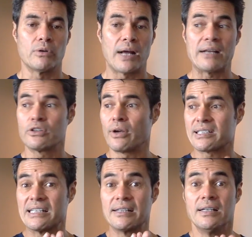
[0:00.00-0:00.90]
Or how do you
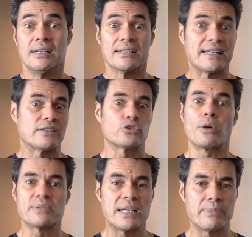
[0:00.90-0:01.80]
actually get the
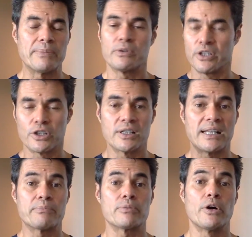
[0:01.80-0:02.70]
top 10 people that you're going
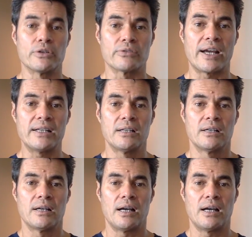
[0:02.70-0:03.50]
to then promote, right?